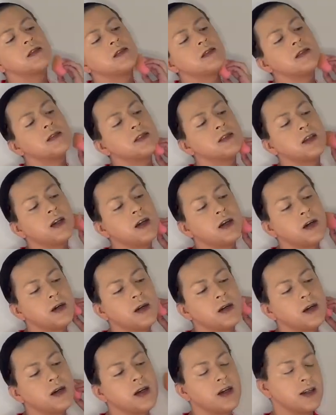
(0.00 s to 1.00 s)
So
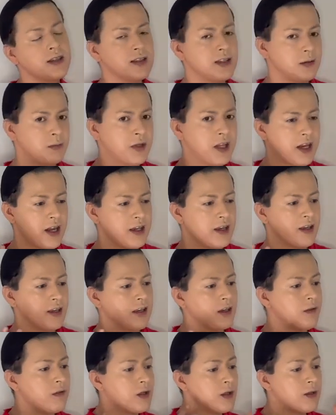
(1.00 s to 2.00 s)
a tip that I can
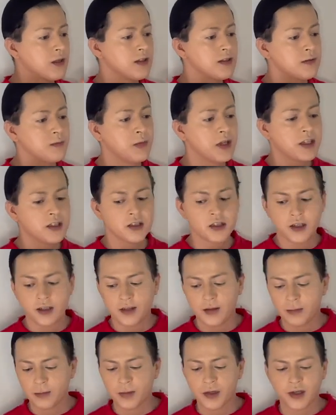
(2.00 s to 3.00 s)
give you is make sure
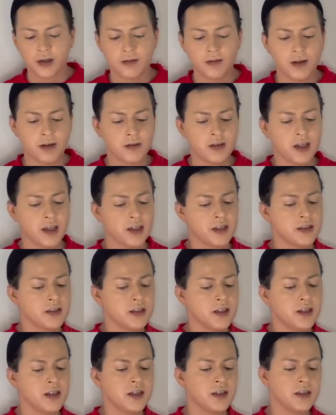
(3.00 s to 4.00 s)
you put
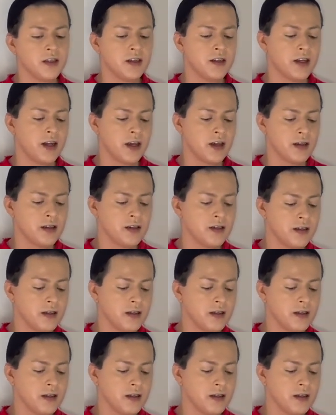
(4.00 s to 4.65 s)
foundation in your neck.